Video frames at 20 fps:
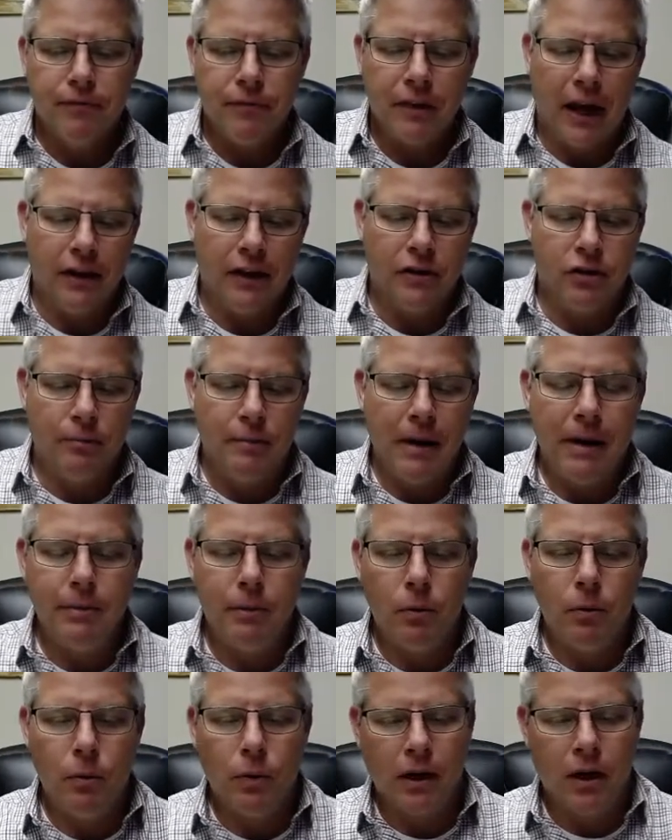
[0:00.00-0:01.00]
And so maybe
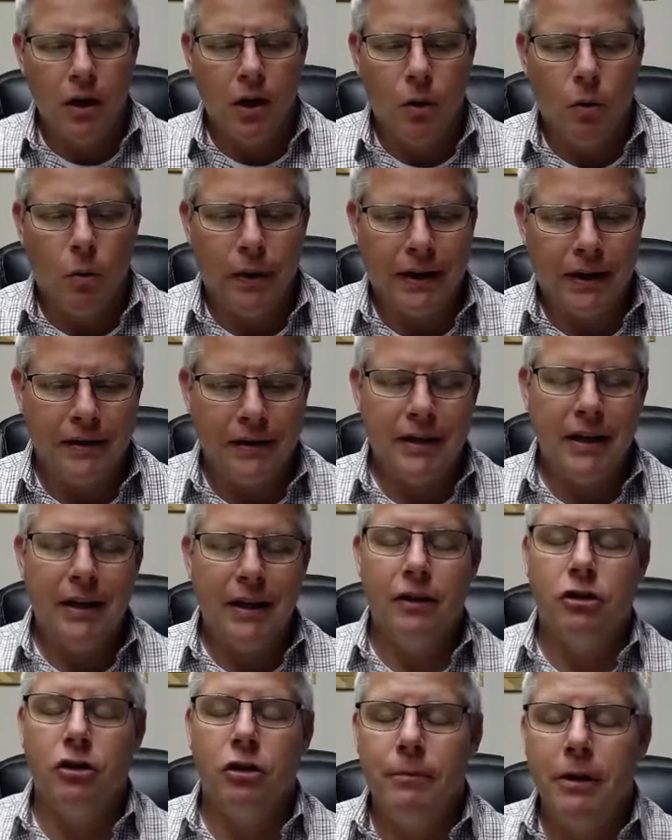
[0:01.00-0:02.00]
we can see
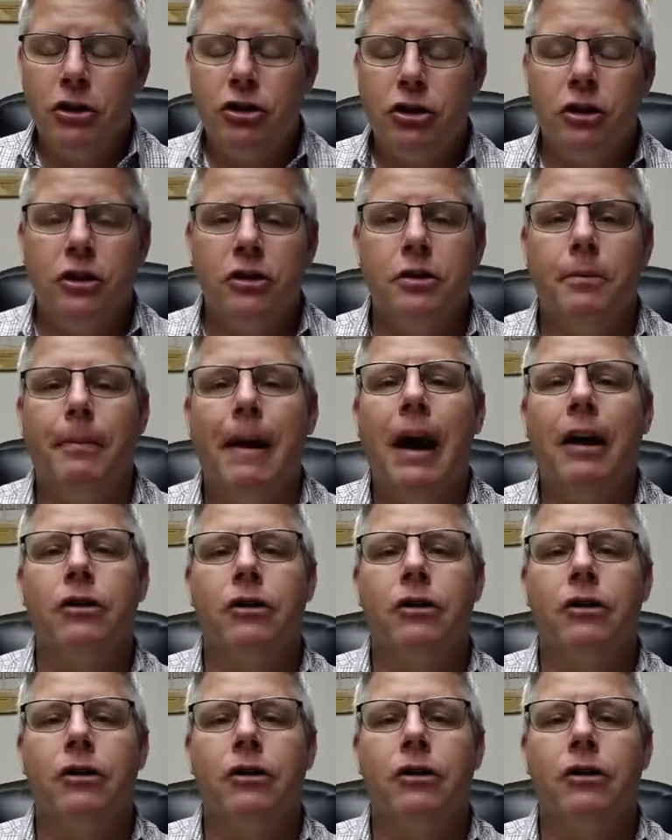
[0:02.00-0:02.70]
that Domitian is about